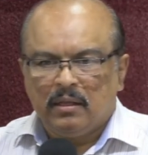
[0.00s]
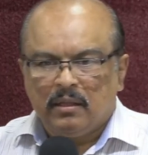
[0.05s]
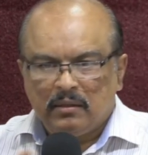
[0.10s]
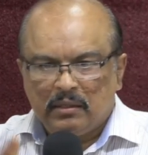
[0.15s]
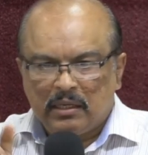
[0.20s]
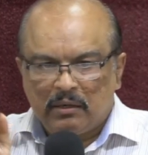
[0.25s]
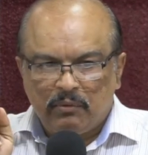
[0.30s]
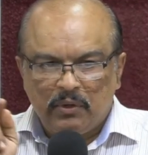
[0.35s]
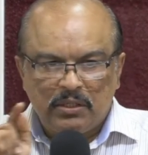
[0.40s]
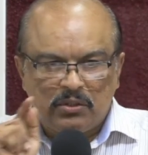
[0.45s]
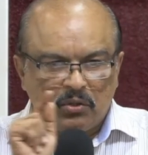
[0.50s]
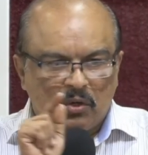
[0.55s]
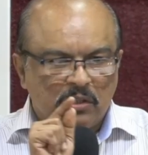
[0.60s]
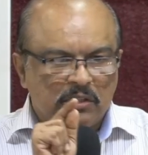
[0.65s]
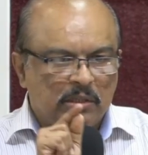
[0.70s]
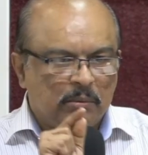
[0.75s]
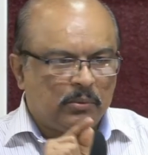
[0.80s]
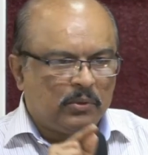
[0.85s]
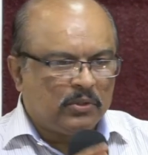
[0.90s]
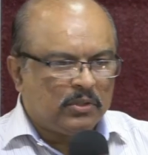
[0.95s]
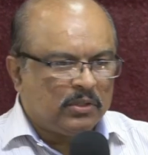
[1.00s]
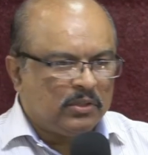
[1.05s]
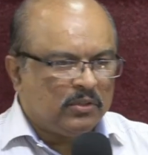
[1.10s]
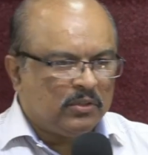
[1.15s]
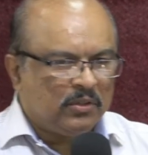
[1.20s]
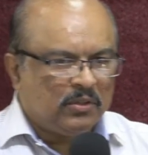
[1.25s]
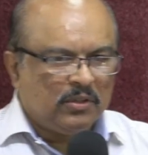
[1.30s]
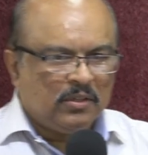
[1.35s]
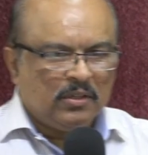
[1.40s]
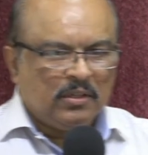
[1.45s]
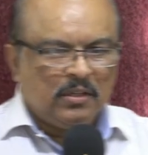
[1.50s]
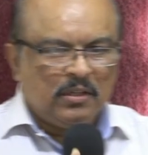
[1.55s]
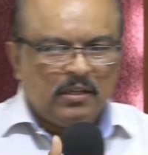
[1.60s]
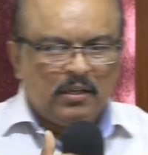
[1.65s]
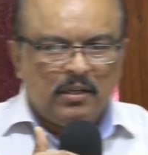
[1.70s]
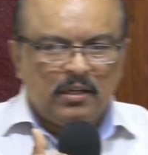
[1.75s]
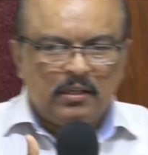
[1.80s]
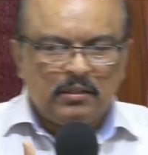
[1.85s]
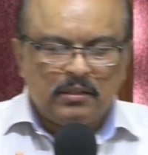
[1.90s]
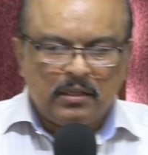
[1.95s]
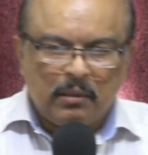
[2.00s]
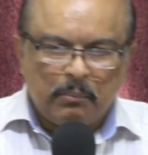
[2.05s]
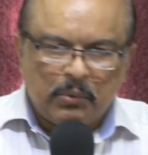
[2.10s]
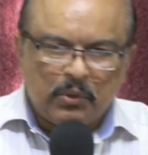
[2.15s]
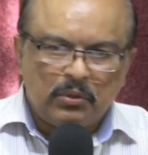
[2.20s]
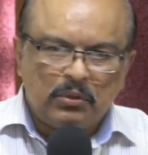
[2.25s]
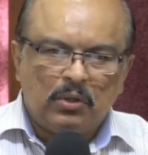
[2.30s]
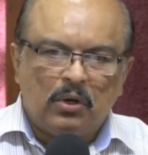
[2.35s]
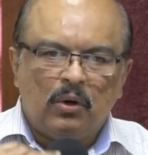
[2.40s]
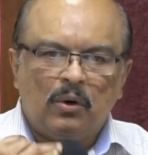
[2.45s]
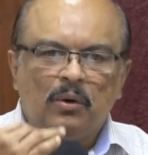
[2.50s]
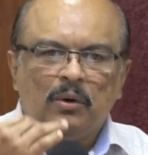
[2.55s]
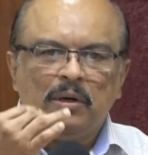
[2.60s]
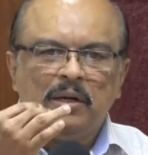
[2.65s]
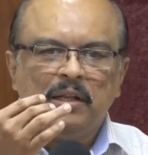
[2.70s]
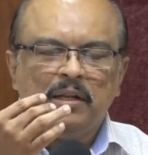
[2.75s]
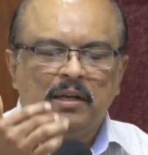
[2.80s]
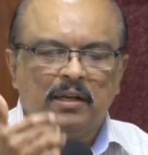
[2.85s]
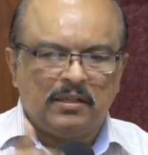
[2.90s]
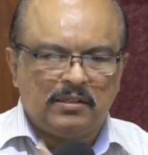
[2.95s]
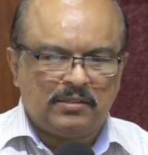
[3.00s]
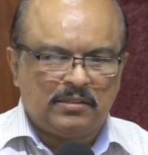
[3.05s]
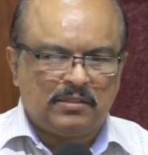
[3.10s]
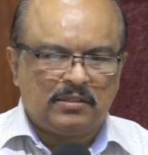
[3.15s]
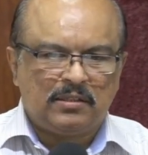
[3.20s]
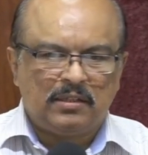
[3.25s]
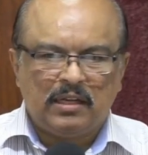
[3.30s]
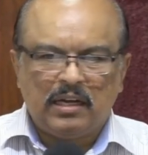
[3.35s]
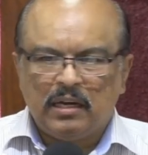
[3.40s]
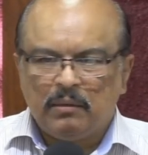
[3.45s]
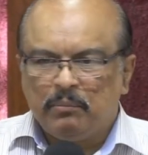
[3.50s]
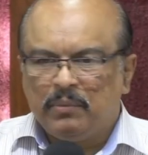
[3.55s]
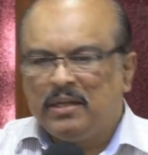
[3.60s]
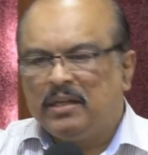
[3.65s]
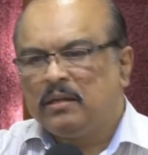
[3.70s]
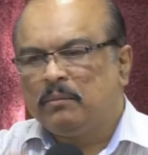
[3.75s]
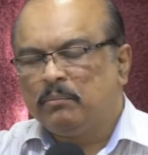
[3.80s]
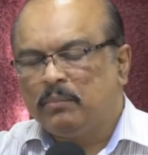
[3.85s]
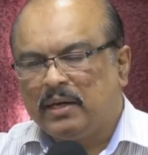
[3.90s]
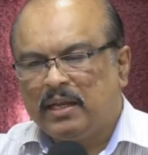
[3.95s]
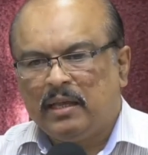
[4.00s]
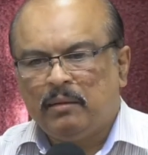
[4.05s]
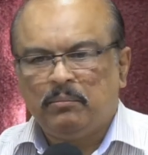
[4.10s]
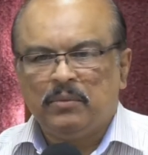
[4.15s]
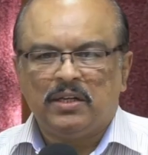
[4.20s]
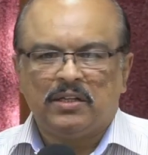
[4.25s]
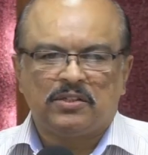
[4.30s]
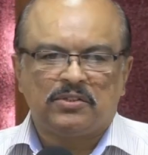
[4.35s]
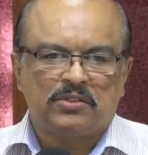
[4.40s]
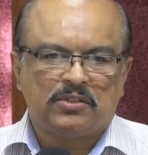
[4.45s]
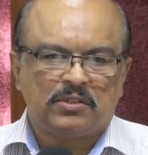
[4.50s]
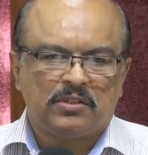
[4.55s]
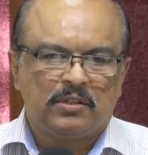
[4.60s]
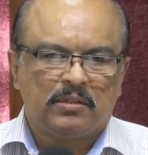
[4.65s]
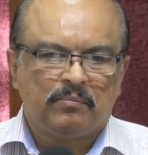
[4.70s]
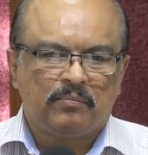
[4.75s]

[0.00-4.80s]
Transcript: Then we talked about, you know, about holiness and being blameless.